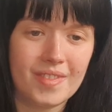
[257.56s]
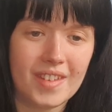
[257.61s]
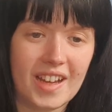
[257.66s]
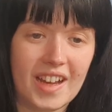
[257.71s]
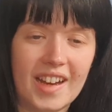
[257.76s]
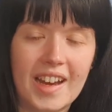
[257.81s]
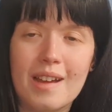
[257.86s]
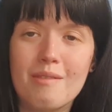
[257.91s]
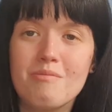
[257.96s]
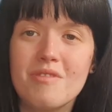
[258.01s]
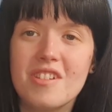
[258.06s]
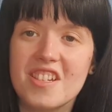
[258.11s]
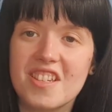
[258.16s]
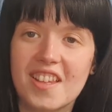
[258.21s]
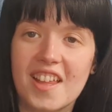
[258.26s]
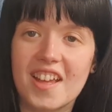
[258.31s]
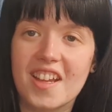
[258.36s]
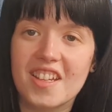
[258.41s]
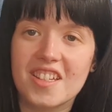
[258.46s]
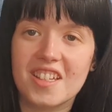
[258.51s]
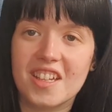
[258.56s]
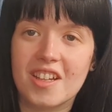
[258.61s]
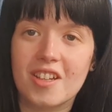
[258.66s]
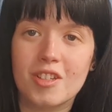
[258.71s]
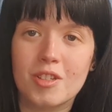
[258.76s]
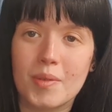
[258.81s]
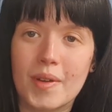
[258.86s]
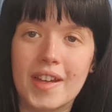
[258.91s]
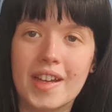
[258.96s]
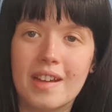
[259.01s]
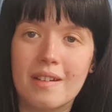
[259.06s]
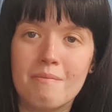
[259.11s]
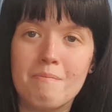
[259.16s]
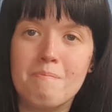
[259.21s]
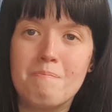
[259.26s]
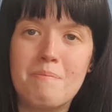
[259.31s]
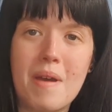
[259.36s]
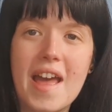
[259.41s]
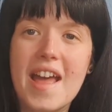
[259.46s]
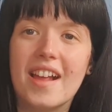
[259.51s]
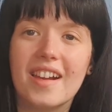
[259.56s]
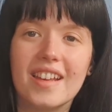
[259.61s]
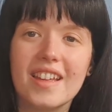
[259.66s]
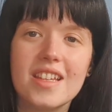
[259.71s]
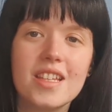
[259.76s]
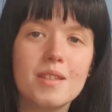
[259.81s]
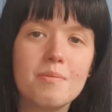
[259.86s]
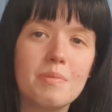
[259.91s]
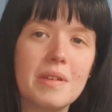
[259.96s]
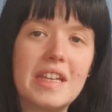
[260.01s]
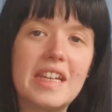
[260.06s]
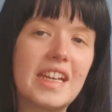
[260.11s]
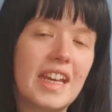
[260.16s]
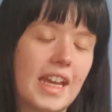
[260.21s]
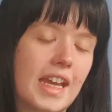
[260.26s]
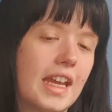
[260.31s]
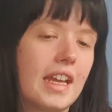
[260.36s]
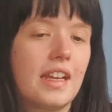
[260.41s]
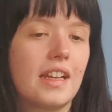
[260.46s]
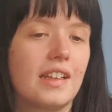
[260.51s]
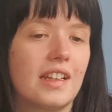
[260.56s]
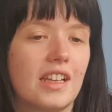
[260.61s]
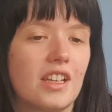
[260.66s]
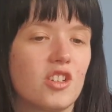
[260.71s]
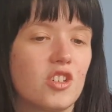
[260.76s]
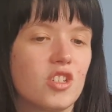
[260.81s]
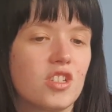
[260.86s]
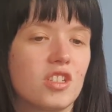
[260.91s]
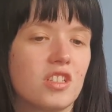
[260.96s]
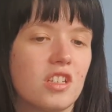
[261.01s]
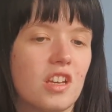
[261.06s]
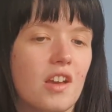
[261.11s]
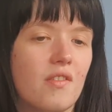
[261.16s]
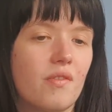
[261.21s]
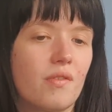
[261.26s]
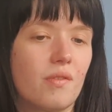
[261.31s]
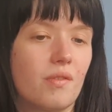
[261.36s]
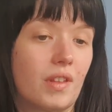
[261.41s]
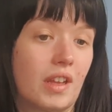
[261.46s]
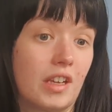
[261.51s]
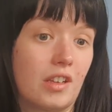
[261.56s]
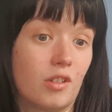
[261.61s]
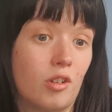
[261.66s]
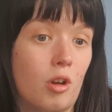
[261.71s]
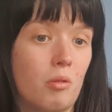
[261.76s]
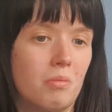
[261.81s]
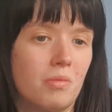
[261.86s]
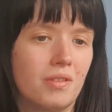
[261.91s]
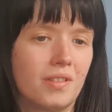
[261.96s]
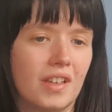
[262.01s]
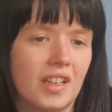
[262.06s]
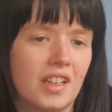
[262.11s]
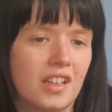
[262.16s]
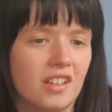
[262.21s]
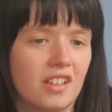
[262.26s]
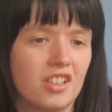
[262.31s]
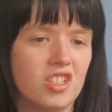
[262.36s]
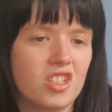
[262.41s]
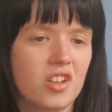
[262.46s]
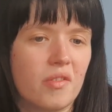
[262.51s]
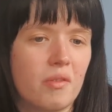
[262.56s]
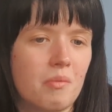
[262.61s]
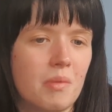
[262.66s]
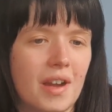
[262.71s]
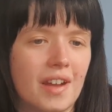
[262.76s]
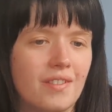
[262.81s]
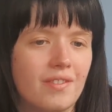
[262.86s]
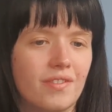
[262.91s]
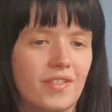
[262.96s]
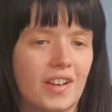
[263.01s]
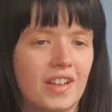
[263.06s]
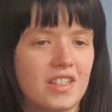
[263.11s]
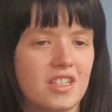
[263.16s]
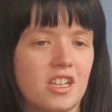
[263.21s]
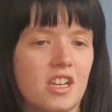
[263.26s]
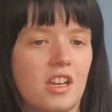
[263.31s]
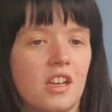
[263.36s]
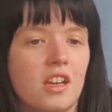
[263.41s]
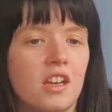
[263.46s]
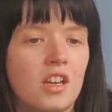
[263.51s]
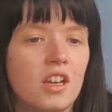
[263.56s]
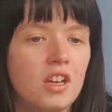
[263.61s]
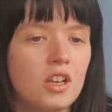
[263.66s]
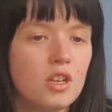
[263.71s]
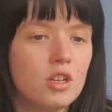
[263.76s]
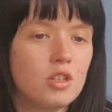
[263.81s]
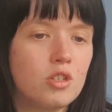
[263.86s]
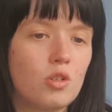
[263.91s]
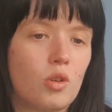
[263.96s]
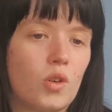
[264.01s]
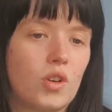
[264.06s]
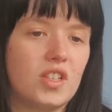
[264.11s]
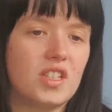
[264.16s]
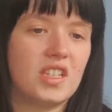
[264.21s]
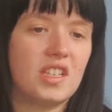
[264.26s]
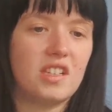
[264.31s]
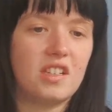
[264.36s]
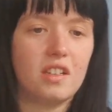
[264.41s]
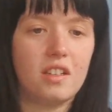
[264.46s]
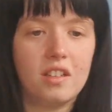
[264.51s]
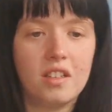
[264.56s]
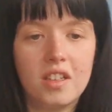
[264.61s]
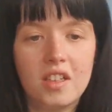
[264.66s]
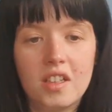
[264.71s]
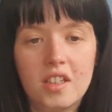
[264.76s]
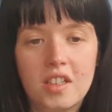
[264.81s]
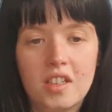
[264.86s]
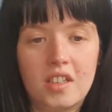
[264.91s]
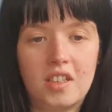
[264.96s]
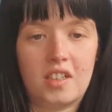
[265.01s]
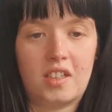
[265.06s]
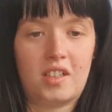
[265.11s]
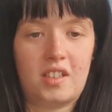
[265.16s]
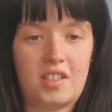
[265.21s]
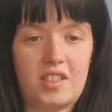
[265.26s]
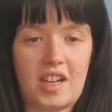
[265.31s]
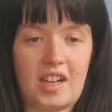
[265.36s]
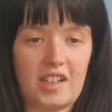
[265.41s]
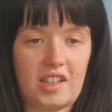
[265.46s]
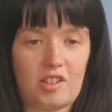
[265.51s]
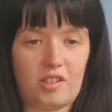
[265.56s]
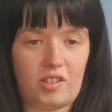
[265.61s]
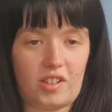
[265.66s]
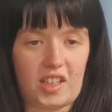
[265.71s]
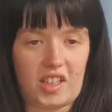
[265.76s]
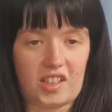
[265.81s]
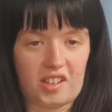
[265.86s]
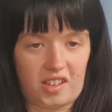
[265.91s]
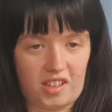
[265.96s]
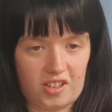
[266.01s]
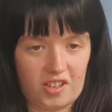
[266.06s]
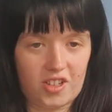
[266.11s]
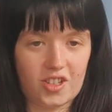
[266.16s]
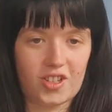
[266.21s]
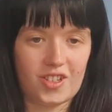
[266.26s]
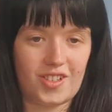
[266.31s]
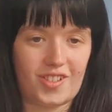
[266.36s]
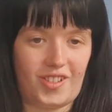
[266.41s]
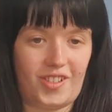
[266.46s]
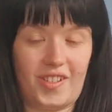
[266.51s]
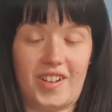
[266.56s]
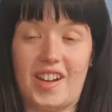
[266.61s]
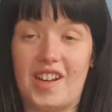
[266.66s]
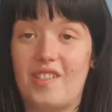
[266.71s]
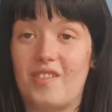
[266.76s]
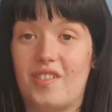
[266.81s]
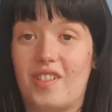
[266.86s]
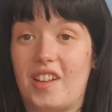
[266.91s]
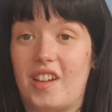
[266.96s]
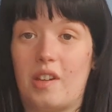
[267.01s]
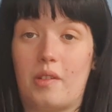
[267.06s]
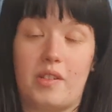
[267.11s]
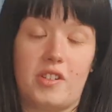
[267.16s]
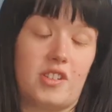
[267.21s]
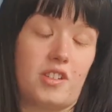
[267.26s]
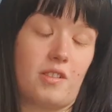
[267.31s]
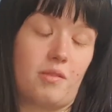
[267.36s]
And I'm dyslexic, so I can barely speak English, normal English, never mind fancy, toity, technical English, or any other language.